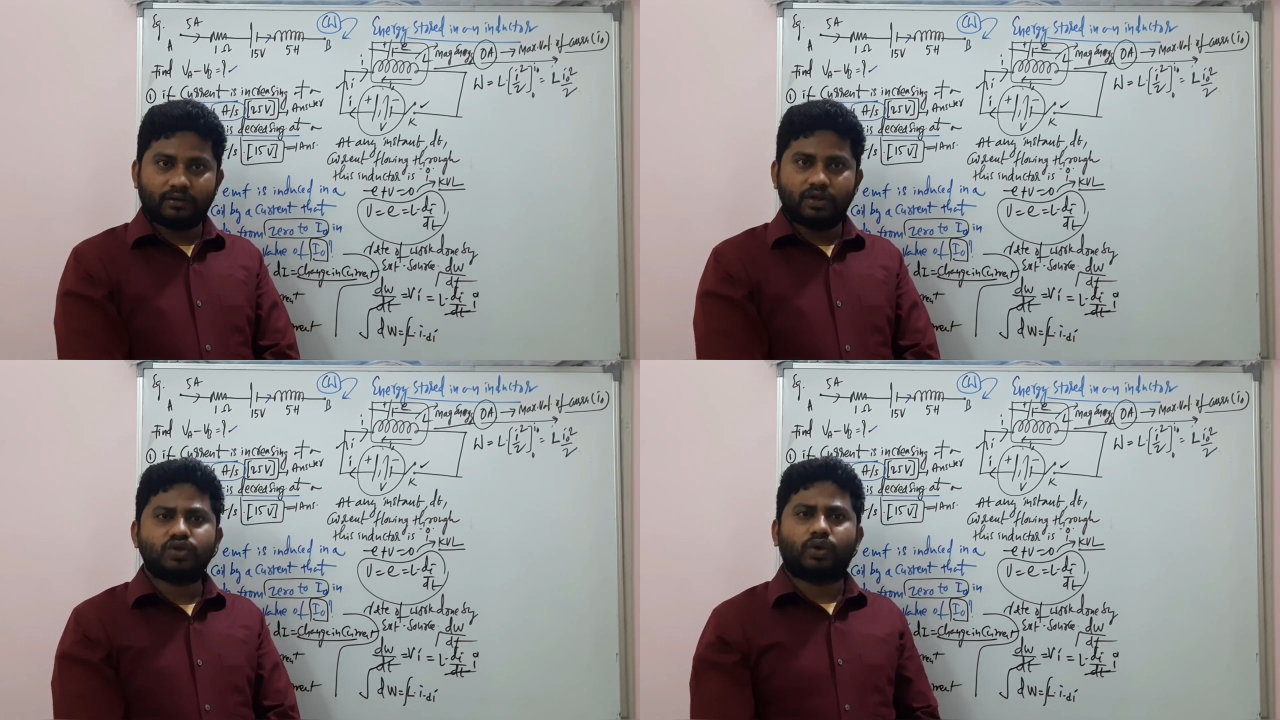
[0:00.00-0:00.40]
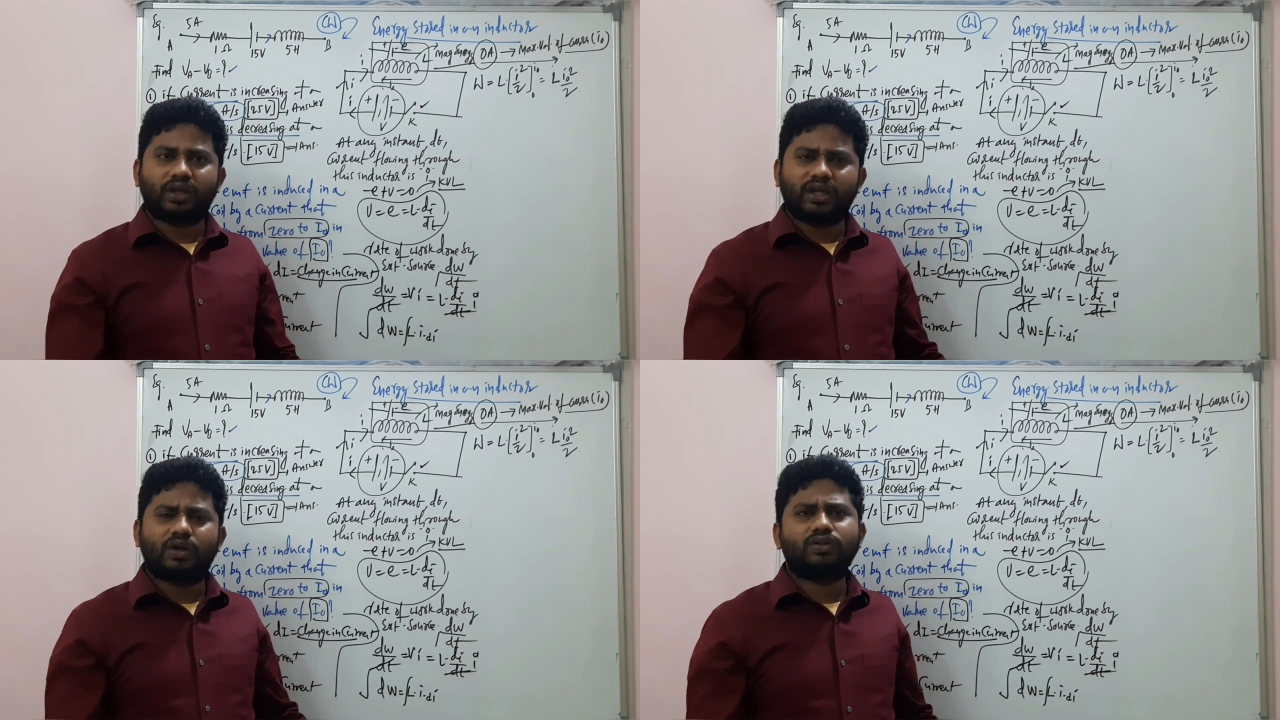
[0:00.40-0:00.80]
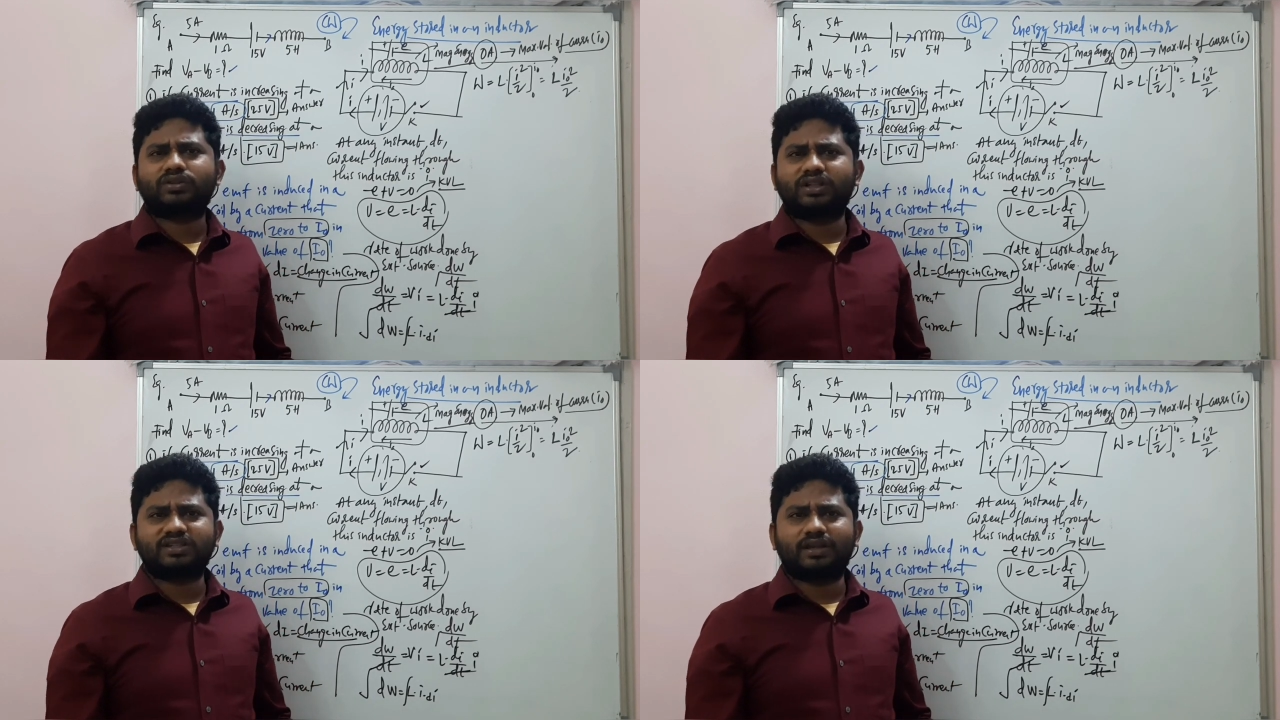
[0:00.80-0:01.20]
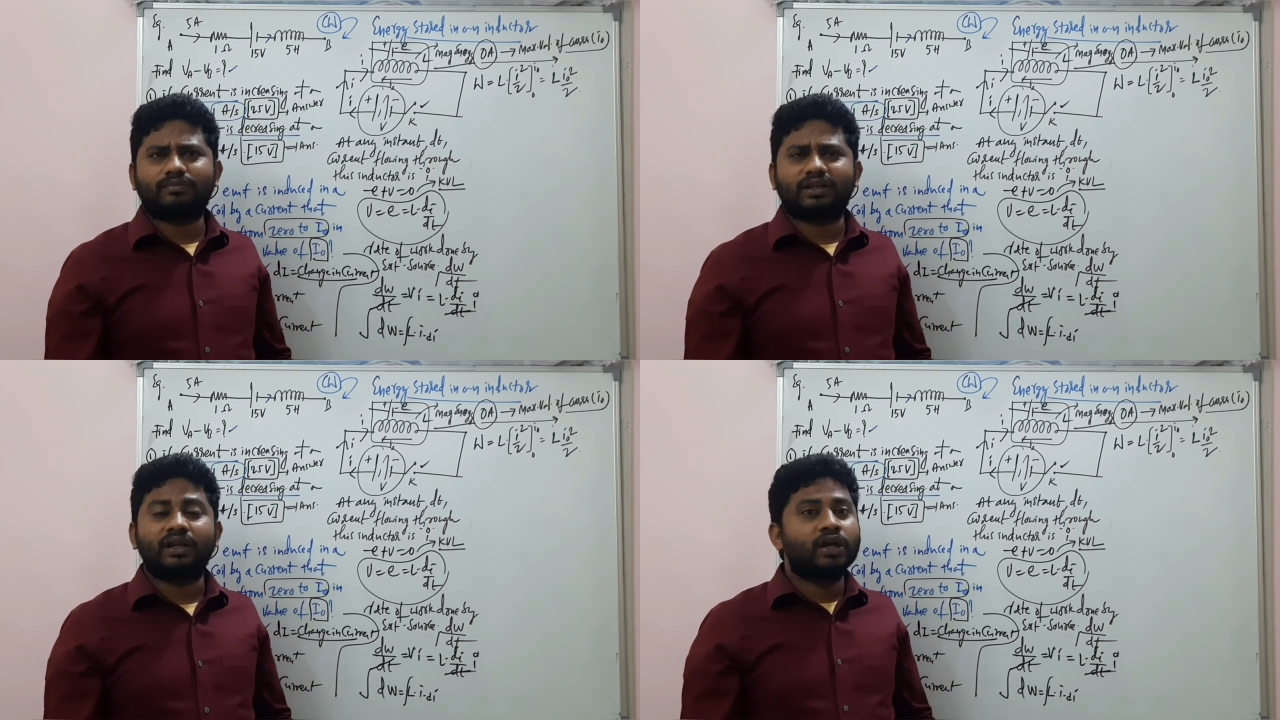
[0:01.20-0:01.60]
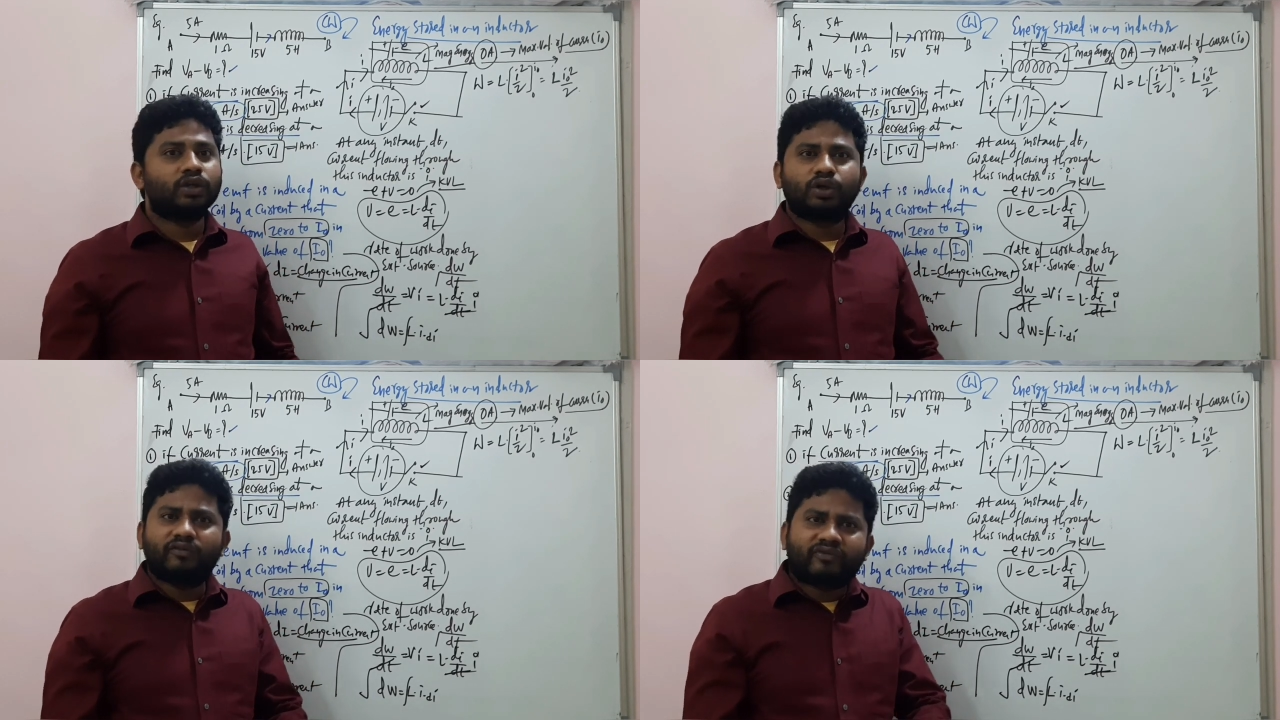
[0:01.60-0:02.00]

So here also the same thing. You know